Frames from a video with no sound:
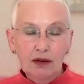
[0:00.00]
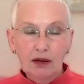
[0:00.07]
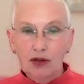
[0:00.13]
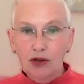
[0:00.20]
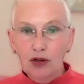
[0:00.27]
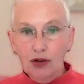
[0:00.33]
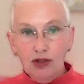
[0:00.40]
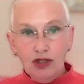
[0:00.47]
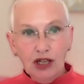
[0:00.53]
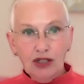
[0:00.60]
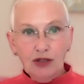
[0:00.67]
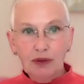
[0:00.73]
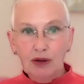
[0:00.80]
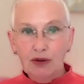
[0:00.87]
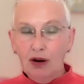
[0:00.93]
No
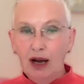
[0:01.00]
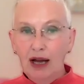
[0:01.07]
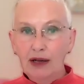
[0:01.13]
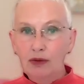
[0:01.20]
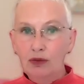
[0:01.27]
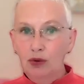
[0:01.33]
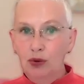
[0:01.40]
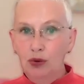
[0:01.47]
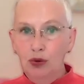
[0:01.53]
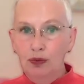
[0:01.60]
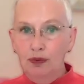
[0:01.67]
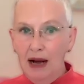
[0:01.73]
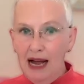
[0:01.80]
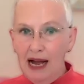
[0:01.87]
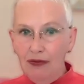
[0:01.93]
judgment, right?
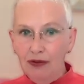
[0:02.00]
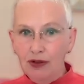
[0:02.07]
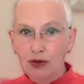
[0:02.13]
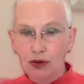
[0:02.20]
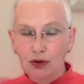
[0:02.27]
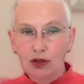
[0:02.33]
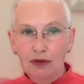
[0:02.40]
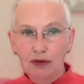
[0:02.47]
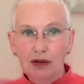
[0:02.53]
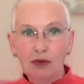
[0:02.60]
Woohoo, out the door.